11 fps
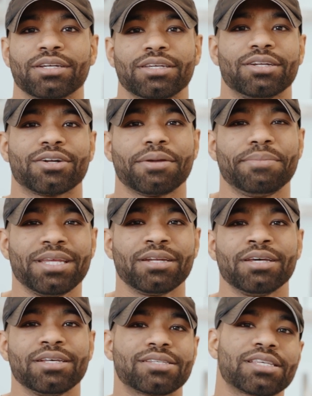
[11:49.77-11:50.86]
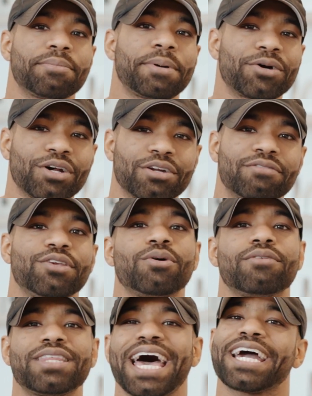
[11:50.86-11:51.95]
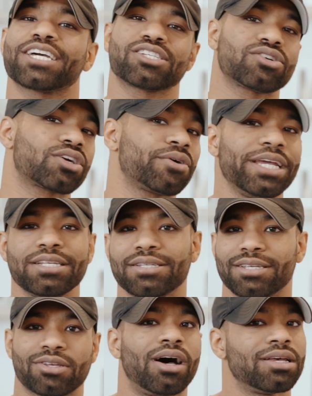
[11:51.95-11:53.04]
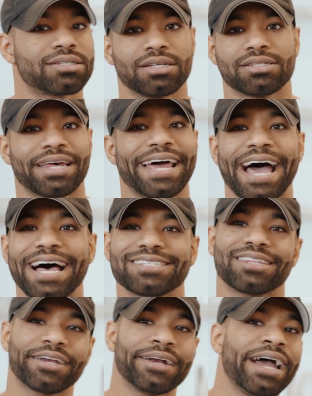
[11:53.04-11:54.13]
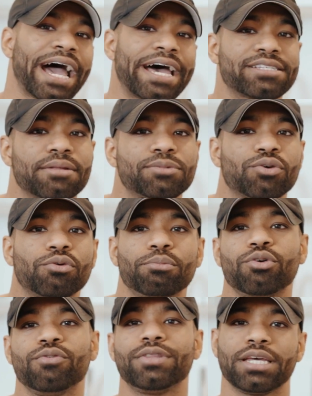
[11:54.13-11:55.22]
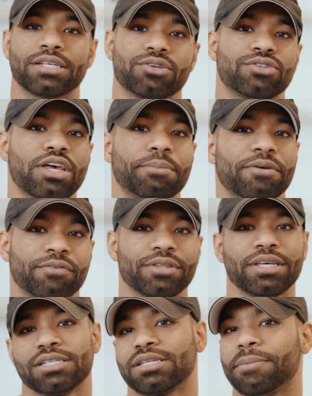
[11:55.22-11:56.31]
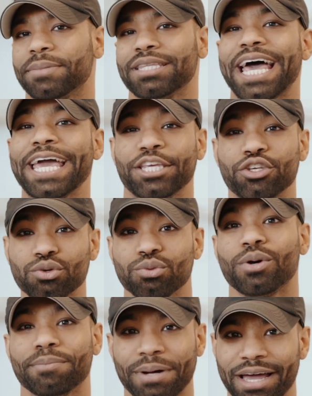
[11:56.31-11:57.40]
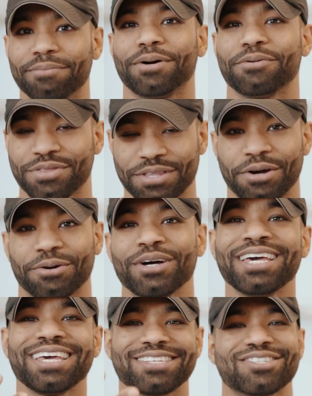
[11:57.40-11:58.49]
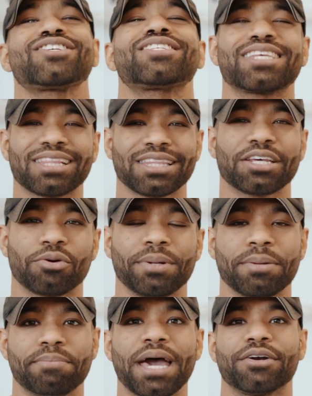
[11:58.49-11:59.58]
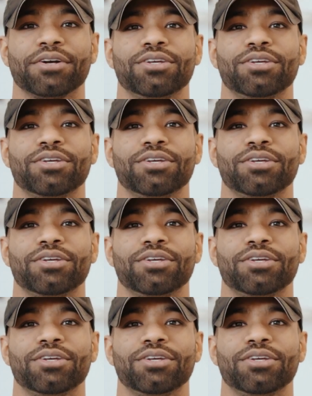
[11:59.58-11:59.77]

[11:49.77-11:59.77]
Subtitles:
You know what I mean? Skip out on a few of the extra crazy sauces that it has in there. Ask them to remove this or sub it for this. Something that you and I both know is just a little bit better.